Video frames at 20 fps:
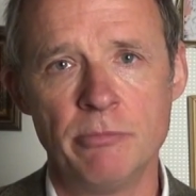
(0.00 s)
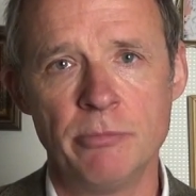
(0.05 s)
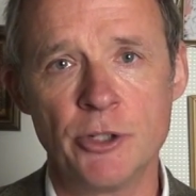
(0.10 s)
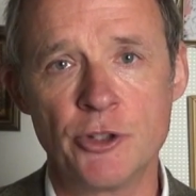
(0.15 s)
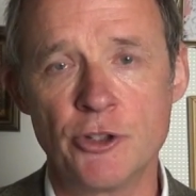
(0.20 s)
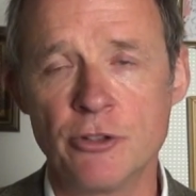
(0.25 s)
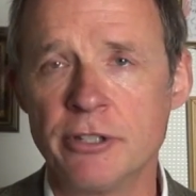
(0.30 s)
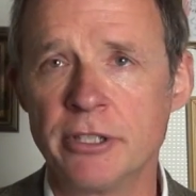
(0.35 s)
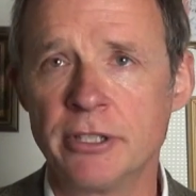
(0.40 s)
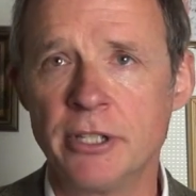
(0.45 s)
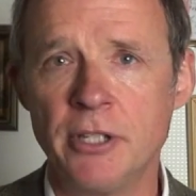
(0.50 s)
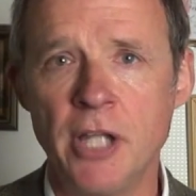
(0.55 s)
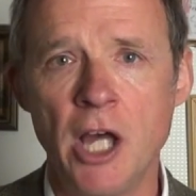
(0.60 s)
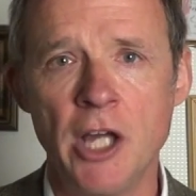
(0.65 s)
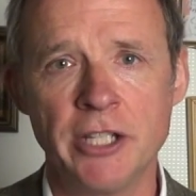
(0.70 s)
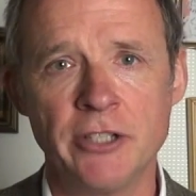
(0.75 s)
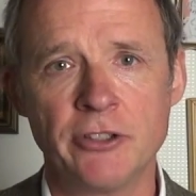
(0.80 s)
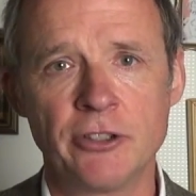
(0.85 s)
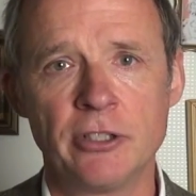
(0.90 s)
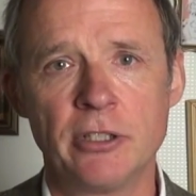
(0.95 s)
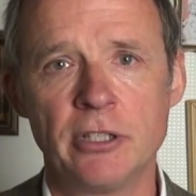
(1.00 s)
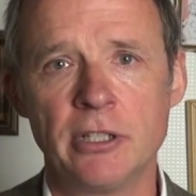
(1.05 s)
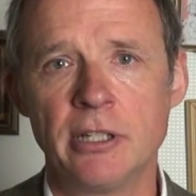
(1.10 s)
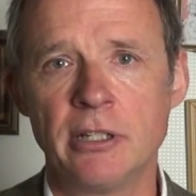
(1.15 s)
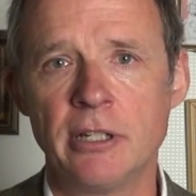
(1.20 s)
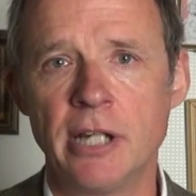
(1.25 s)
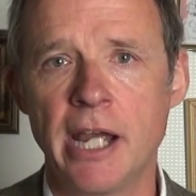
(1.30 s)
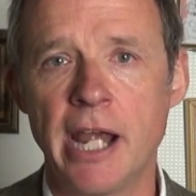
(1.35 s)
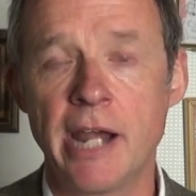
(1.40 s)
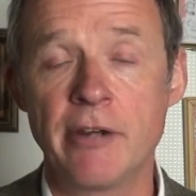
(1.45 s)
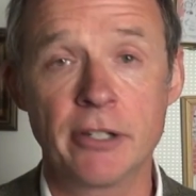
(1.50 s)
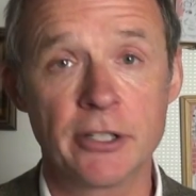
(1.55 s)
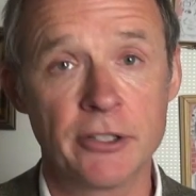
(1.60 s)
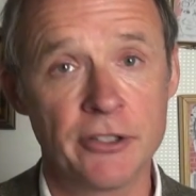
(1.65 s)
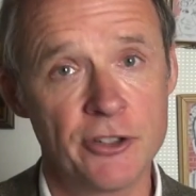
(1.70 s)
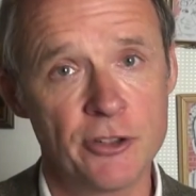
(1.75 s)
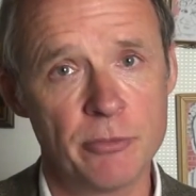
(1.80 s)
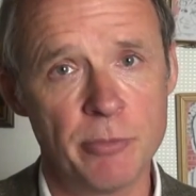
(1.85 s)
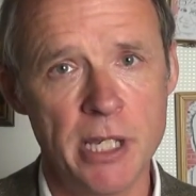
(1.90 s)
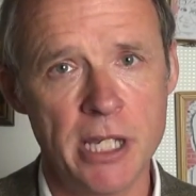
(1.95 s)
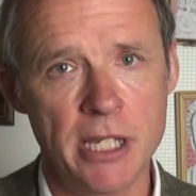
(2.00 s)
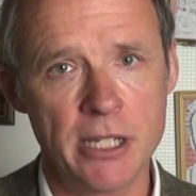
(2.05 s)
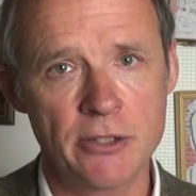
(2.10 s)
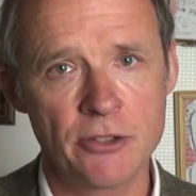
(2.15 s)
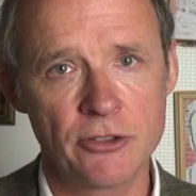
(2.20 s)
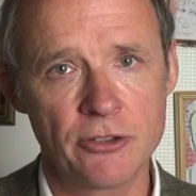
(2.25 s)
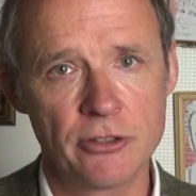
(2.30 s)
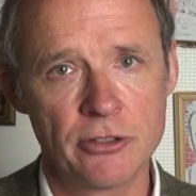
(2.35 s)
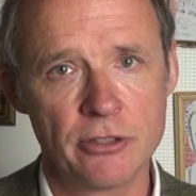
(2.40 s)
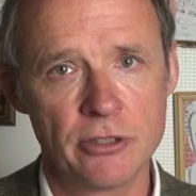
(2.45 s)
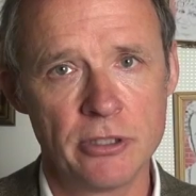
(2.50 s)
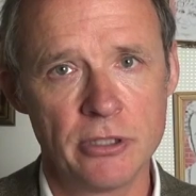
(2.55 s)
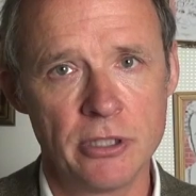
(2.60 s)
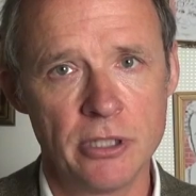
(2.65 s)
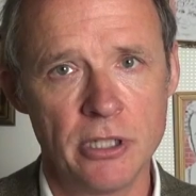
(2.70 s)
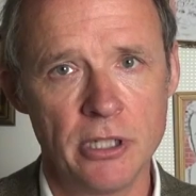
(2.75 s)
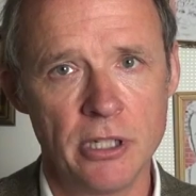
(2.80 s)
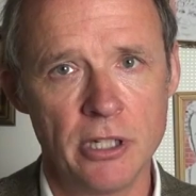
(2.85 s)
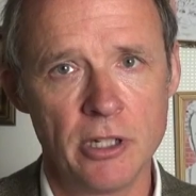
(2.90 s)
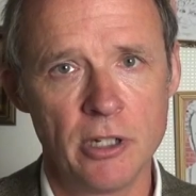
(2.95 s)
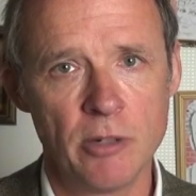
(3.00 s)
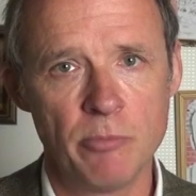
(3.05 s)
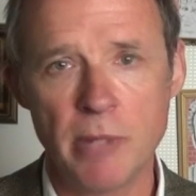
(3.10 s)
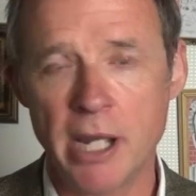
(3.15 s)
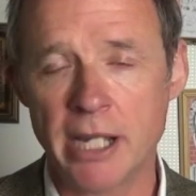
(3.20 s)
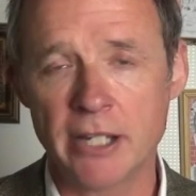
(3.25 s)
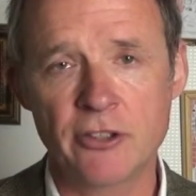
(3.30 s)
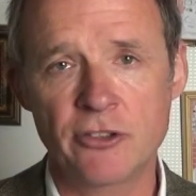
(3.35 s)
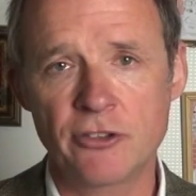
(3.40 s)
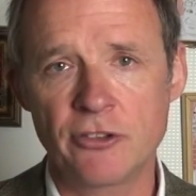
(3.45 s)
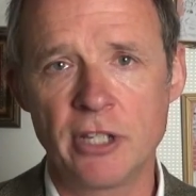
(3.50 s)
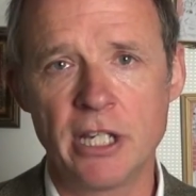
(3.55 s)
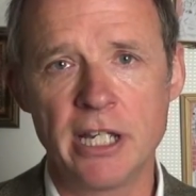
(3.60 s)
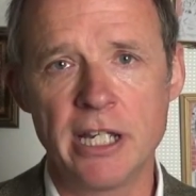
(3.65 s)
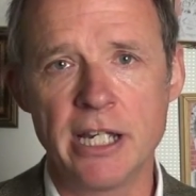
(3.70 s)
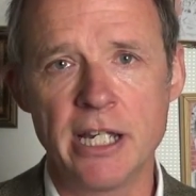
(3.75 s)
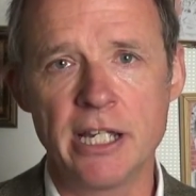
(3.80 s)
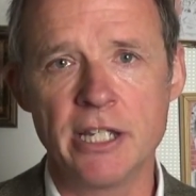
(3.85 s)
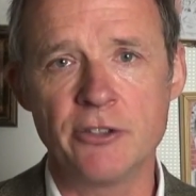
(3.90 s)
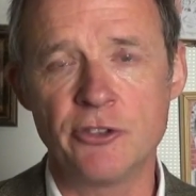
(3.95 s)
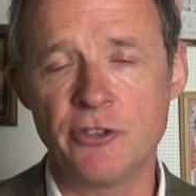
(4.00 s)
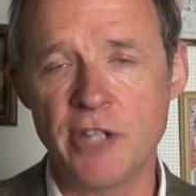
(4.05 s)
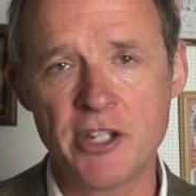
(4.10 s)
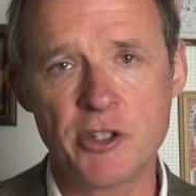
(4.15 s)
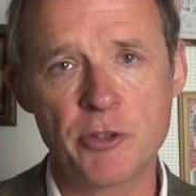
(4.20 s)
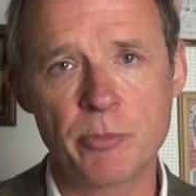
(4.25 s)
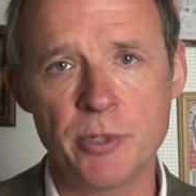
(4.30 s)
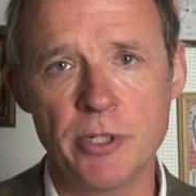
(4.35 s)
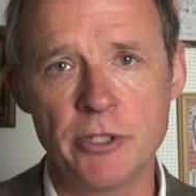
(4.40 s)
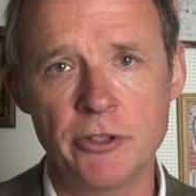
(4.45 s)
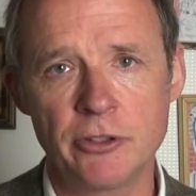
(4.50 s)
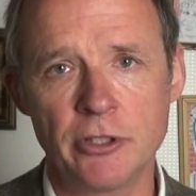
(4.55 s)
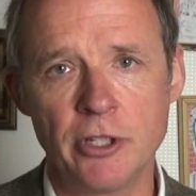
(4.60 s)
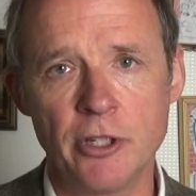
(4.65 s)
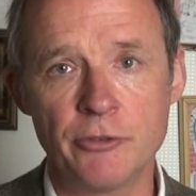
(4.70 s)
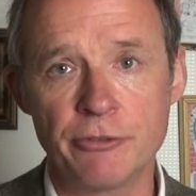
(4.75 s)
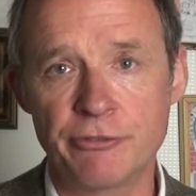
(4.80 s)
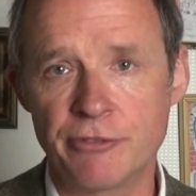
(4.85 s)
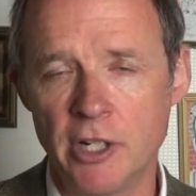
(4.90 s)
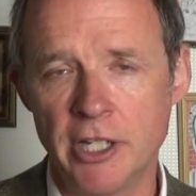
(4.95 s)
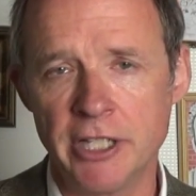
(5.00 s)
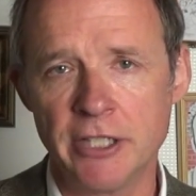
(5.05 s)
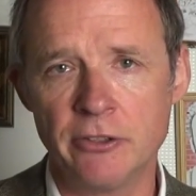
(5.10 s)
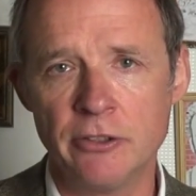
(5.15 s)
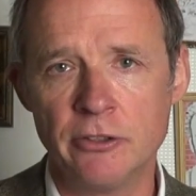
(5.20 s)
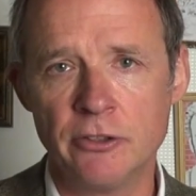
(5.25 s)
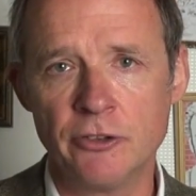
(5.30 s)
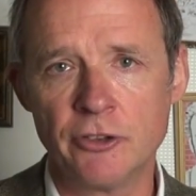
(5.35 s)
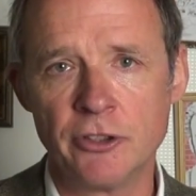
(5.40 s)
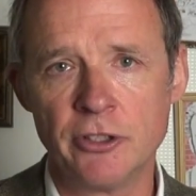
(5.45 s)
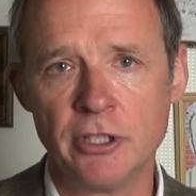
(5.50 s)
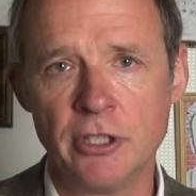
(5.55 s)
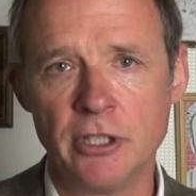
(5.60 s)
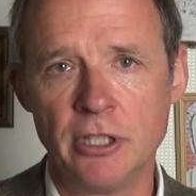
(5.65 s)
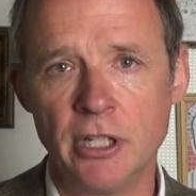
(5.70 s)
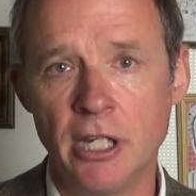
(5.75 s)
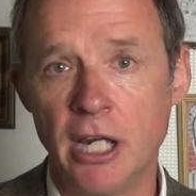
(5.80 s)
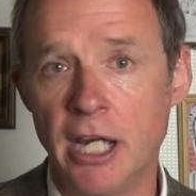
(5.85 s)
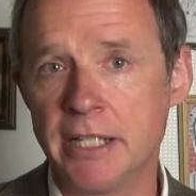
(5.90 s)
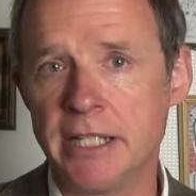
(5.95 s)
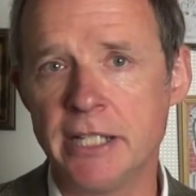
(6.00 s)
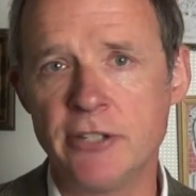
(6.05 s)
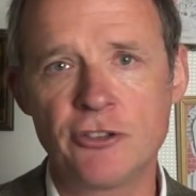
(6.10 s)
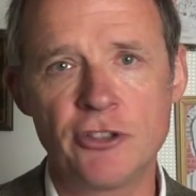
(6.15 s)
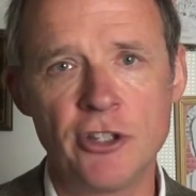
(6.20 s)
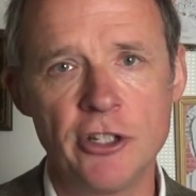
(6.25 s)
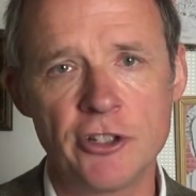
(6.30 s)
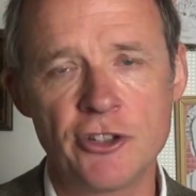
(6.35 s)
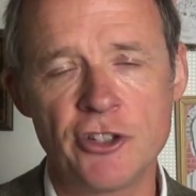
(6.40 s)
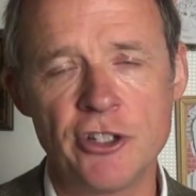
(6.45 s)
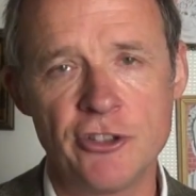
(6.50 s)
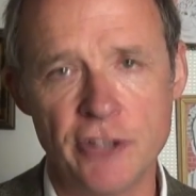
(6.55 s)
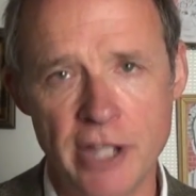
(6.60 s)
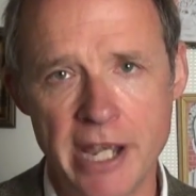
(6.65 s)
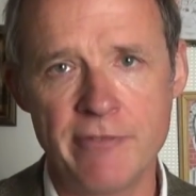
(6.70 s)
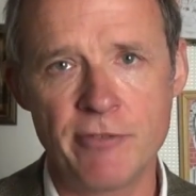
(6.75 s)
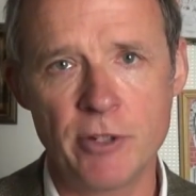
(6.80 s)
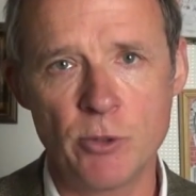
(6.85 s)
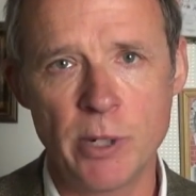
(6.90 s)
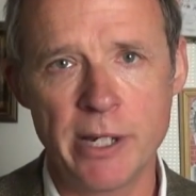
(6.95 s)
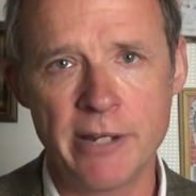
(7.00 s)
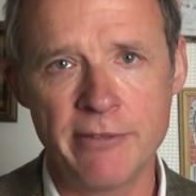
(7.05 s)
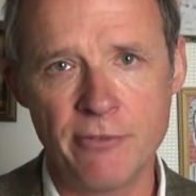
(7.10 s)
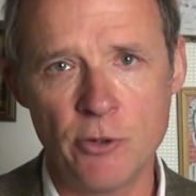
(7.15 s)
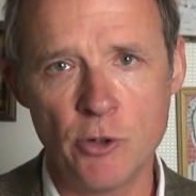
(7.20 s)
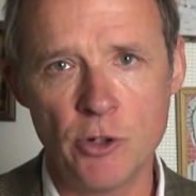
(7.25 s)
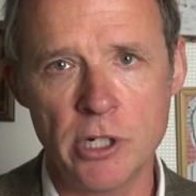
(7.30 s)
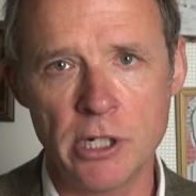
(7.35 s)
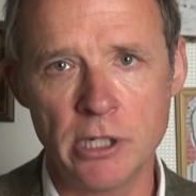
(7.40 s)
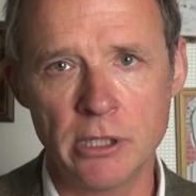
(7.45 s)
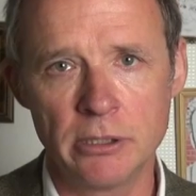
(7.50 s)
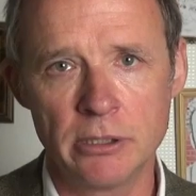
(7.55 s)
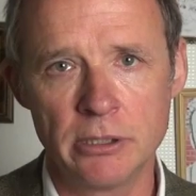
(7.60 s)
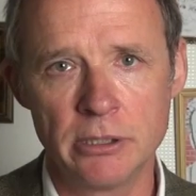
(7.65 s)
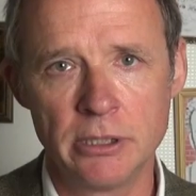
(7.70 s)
But during the night, Erica disappears. Max is desperate and frightened, and he searches everywhere for her.